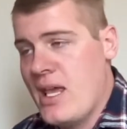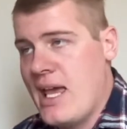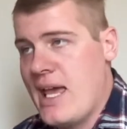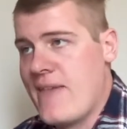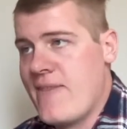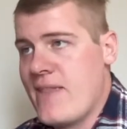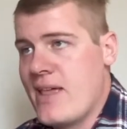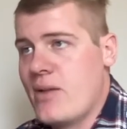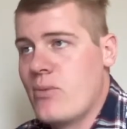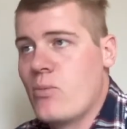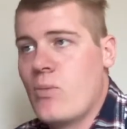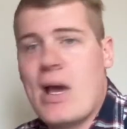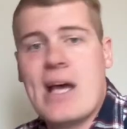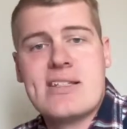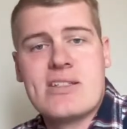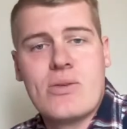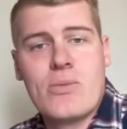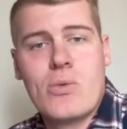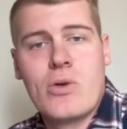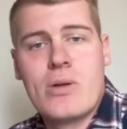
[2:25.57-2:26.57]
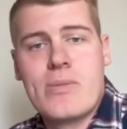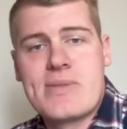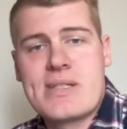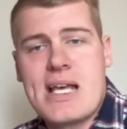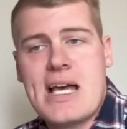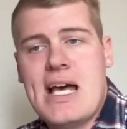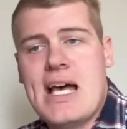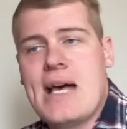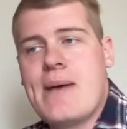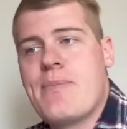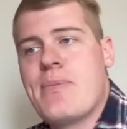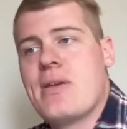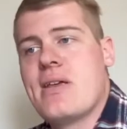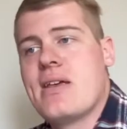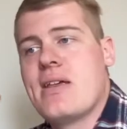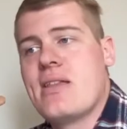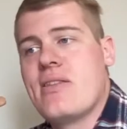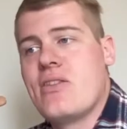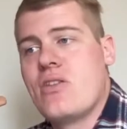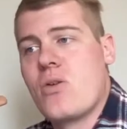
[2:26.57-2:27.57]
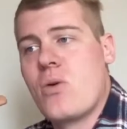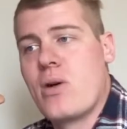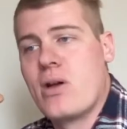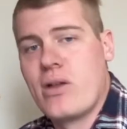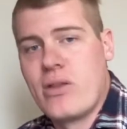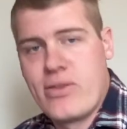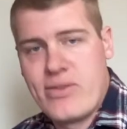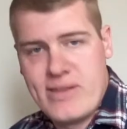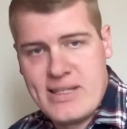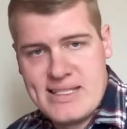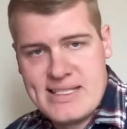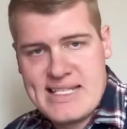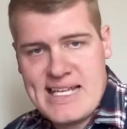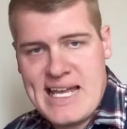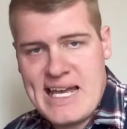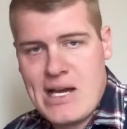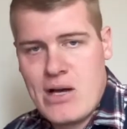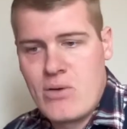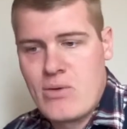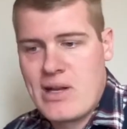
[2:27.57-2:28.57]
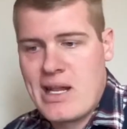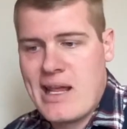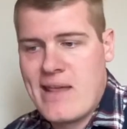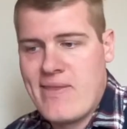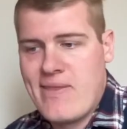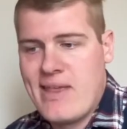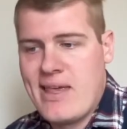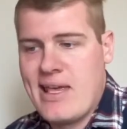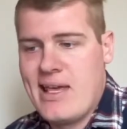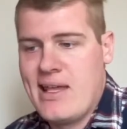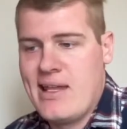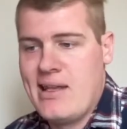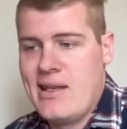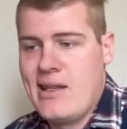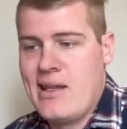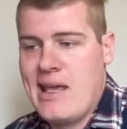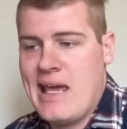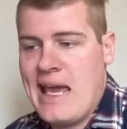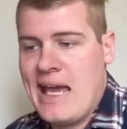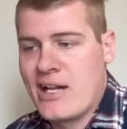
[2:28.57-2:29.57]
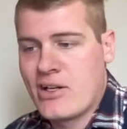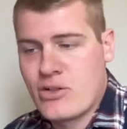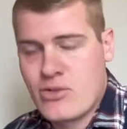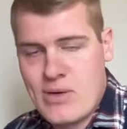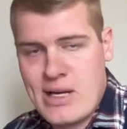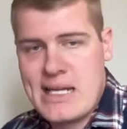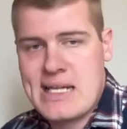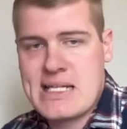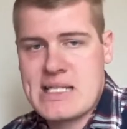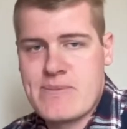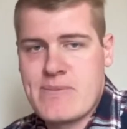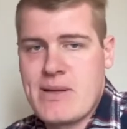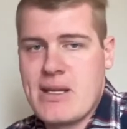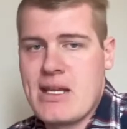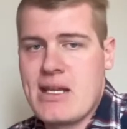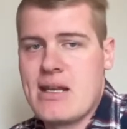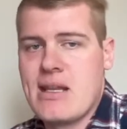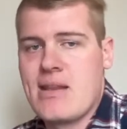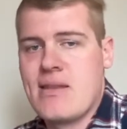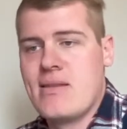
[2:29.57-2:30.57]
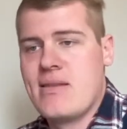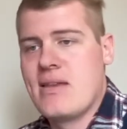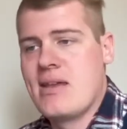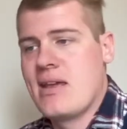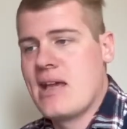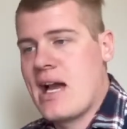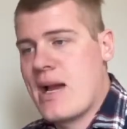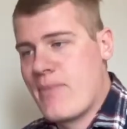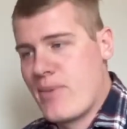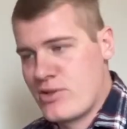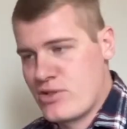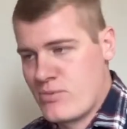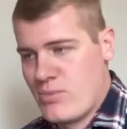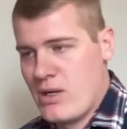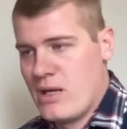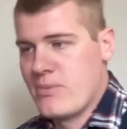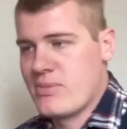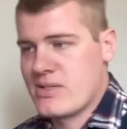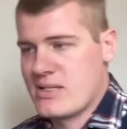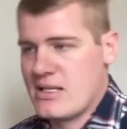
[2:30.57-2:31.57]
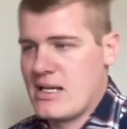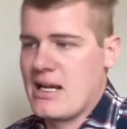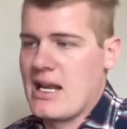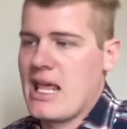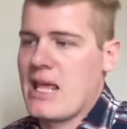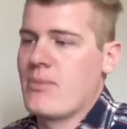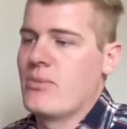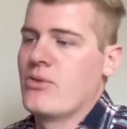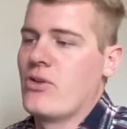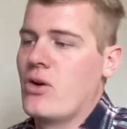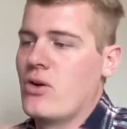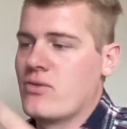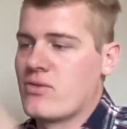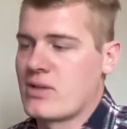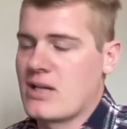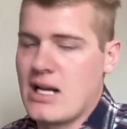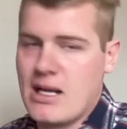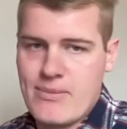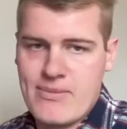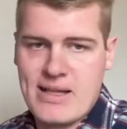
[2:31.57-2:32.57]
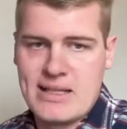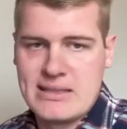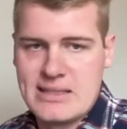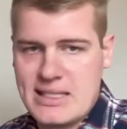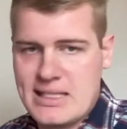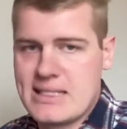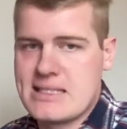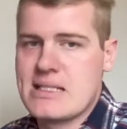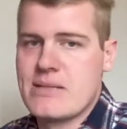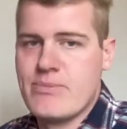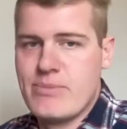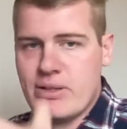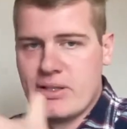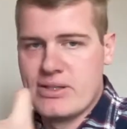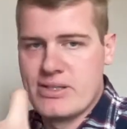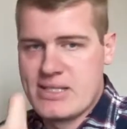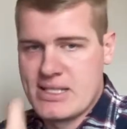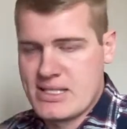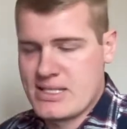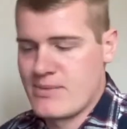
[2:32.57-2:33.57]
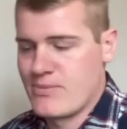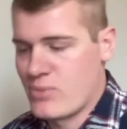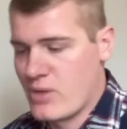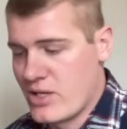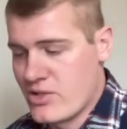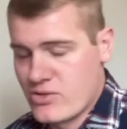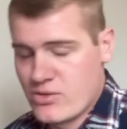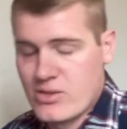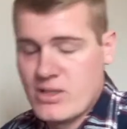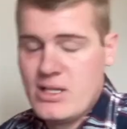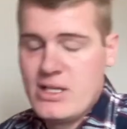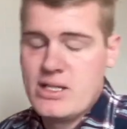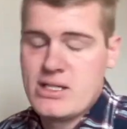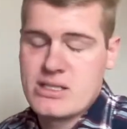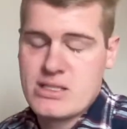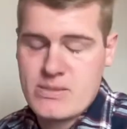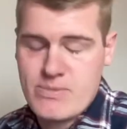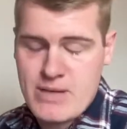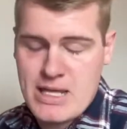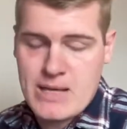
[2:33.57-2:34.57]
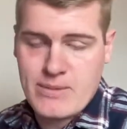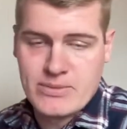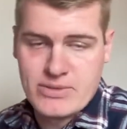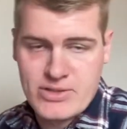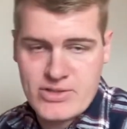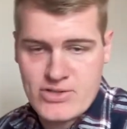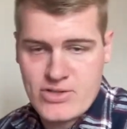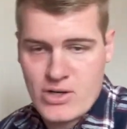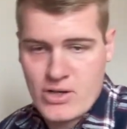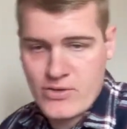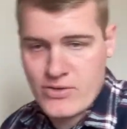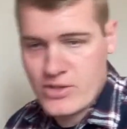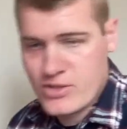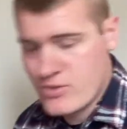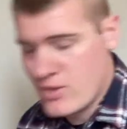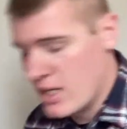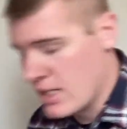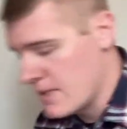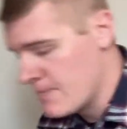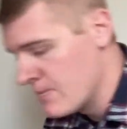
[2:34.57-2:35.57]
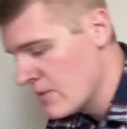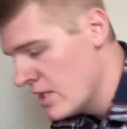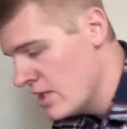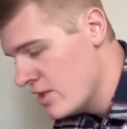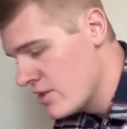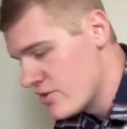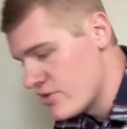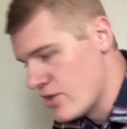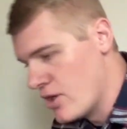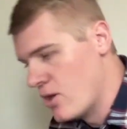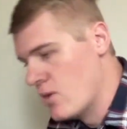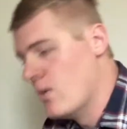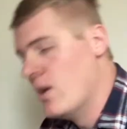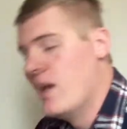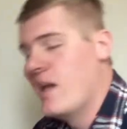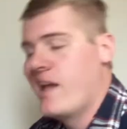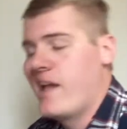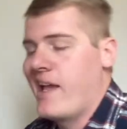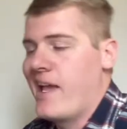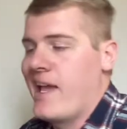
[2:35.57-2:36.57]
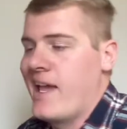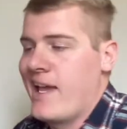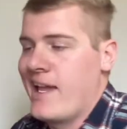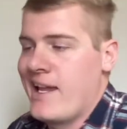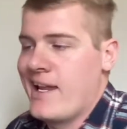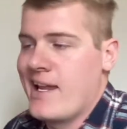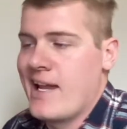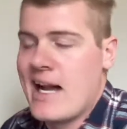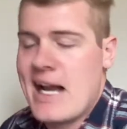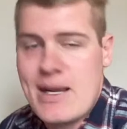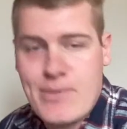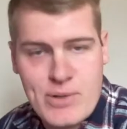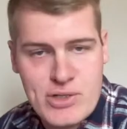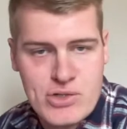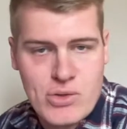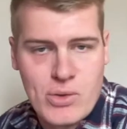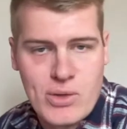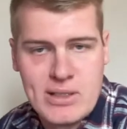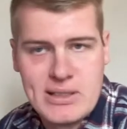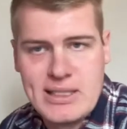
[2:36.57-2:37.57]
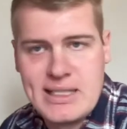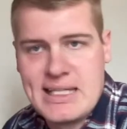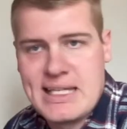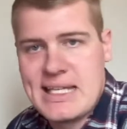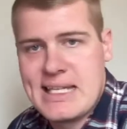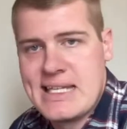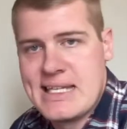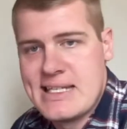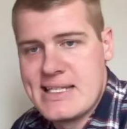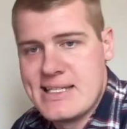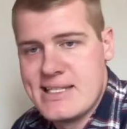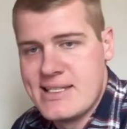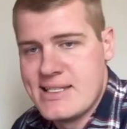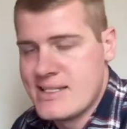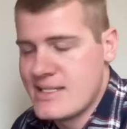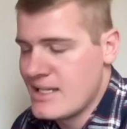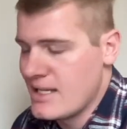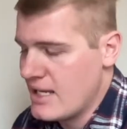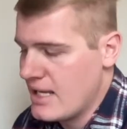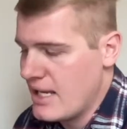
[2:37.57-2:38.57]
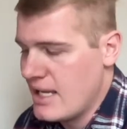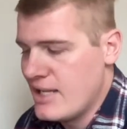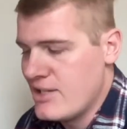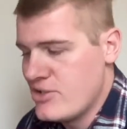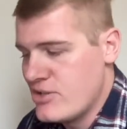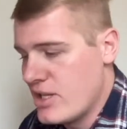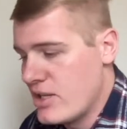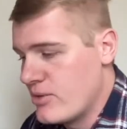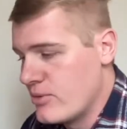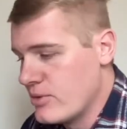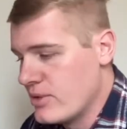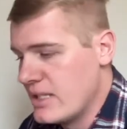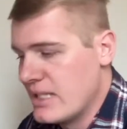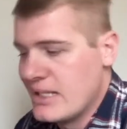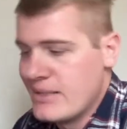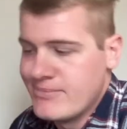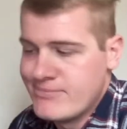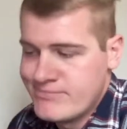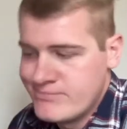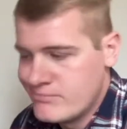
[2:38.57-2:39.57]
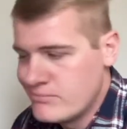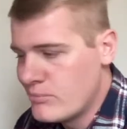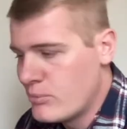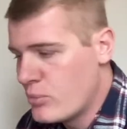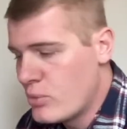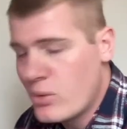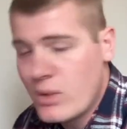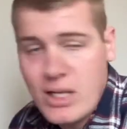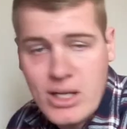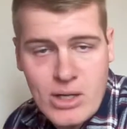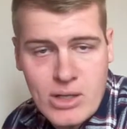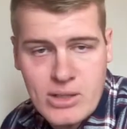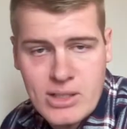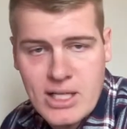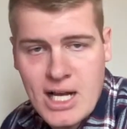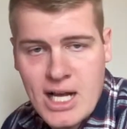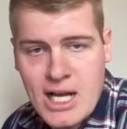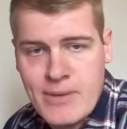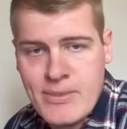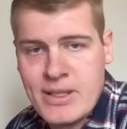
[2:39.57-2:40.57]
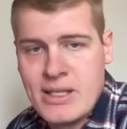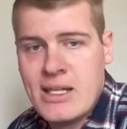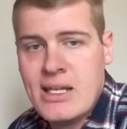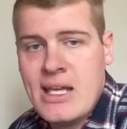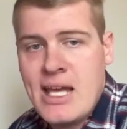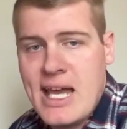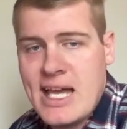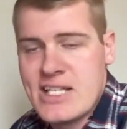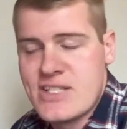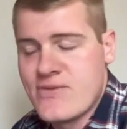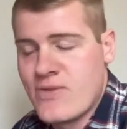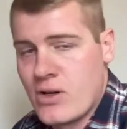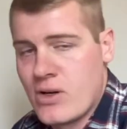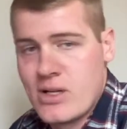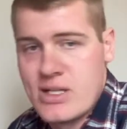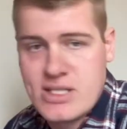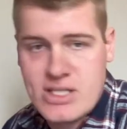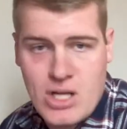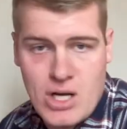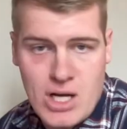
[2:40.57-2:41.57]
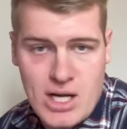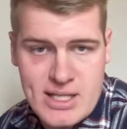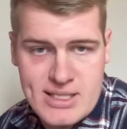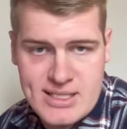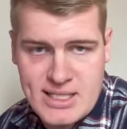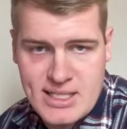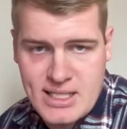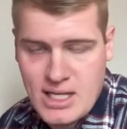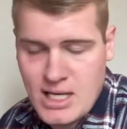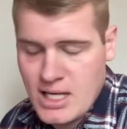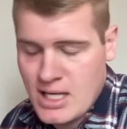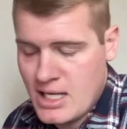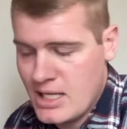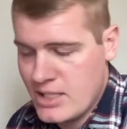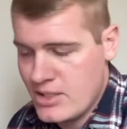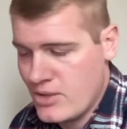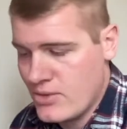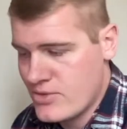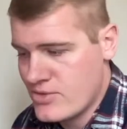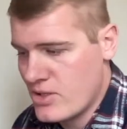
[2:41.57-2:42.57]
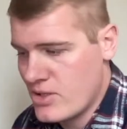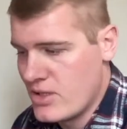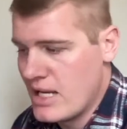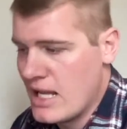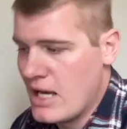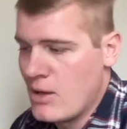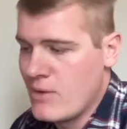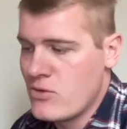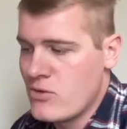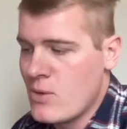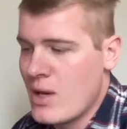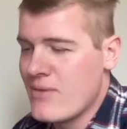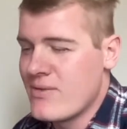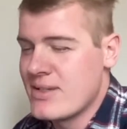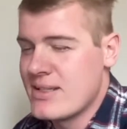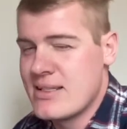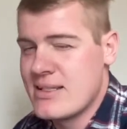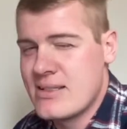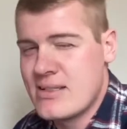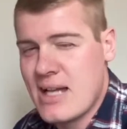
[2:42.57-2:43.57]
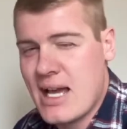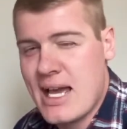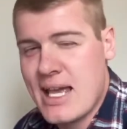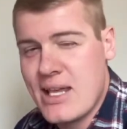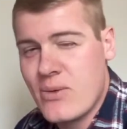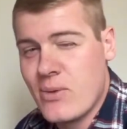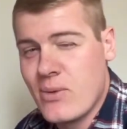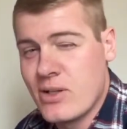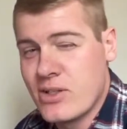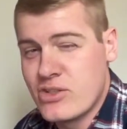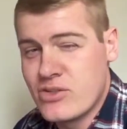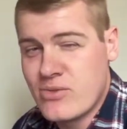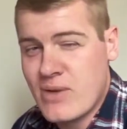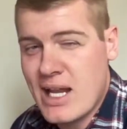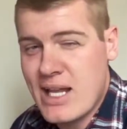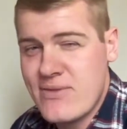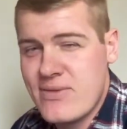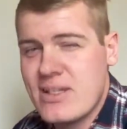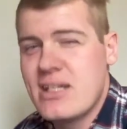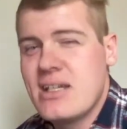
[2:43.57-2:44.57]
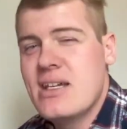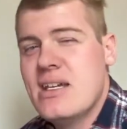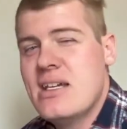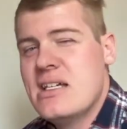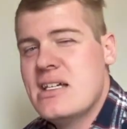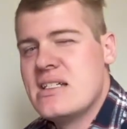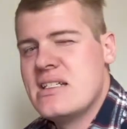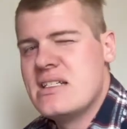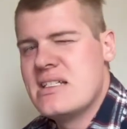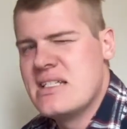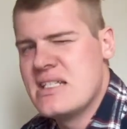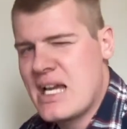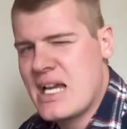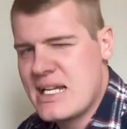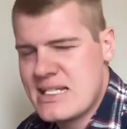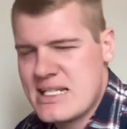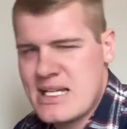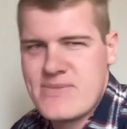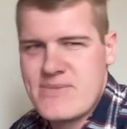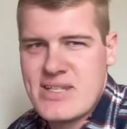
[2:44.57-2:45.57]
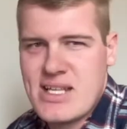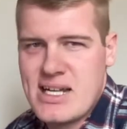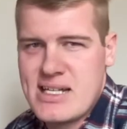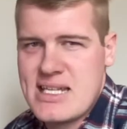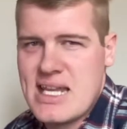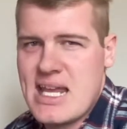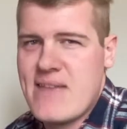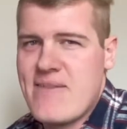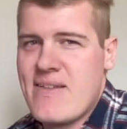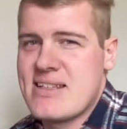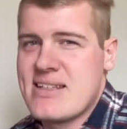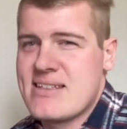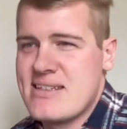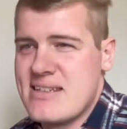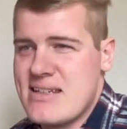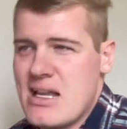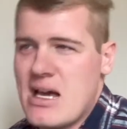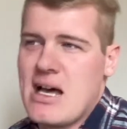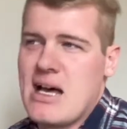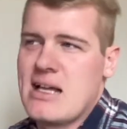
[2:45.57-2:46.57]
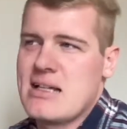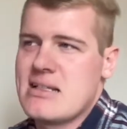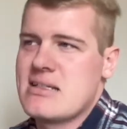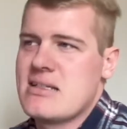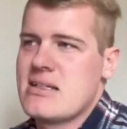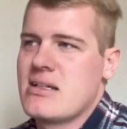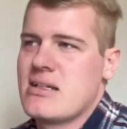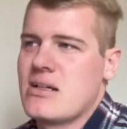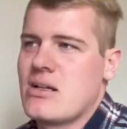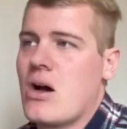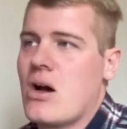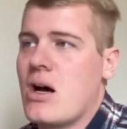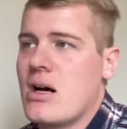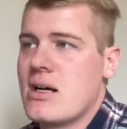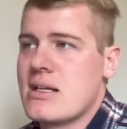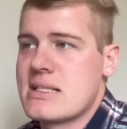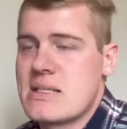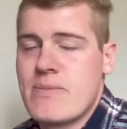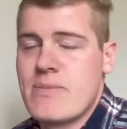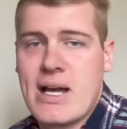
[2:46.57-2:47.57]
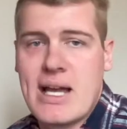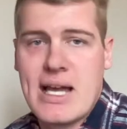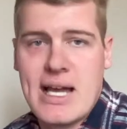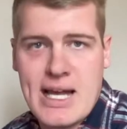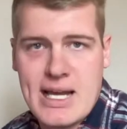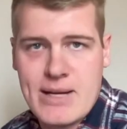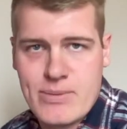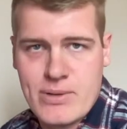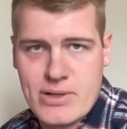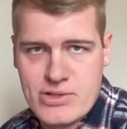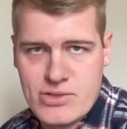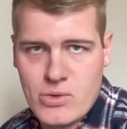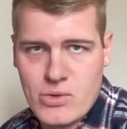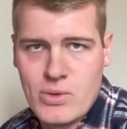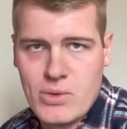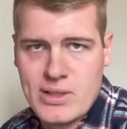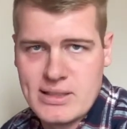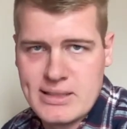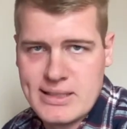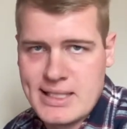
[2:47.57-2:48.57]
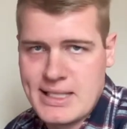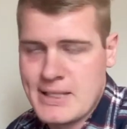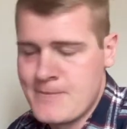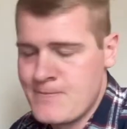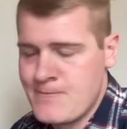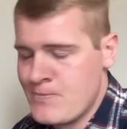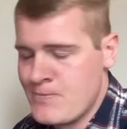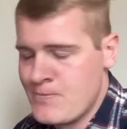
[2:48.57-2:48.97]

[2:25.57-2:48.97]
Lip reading: And then as it warms up, the oil thins out, and then at crank speed, the high pressure pump is not able to overcome that leak to build system pressure to be able to start the truck. So a high pressure oil leak is generally pretty darn common as far as causing a hot no start. Now, if you have a dying while driving, 9 times out of 10, that's not caused by a high pressure oil leak.